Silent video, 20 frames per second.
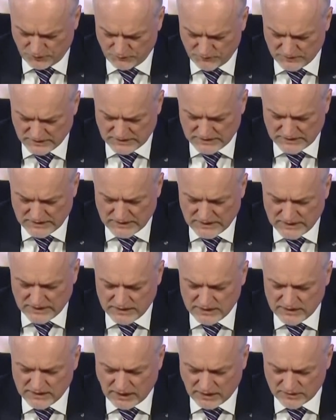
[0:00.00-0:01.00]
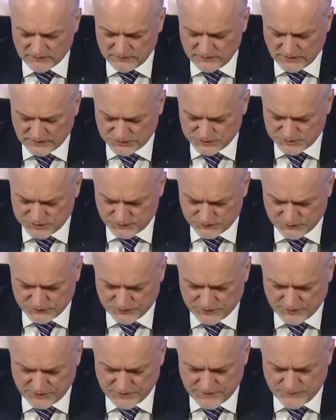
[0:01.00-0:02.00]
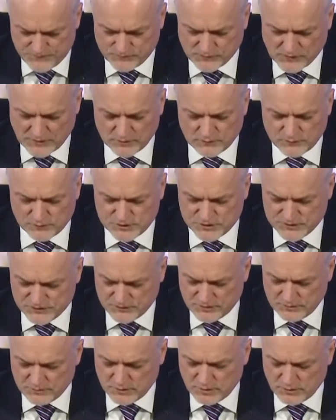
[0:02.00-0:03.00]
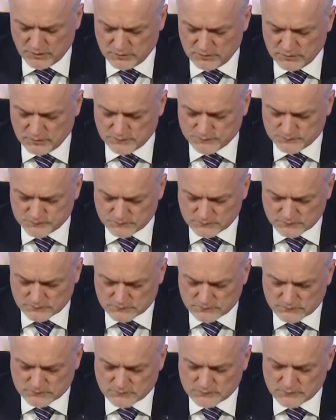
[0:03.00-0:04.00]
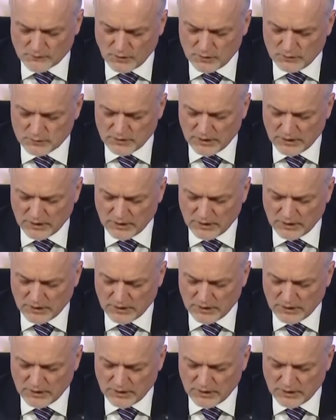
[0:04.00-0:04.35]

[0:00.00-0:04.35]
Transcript: the fixed costs, to our ability to deliver transport services.